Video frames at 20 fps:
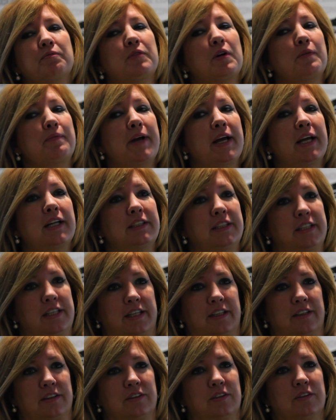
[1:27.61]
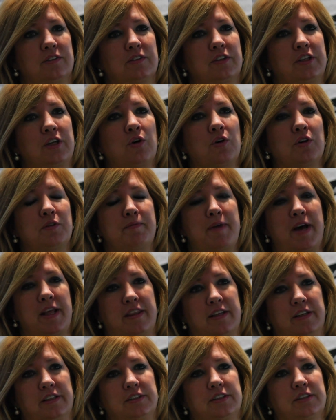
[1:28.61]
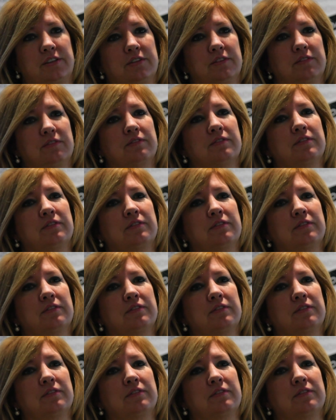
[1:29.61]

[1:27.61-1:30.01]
abandoning the old methods.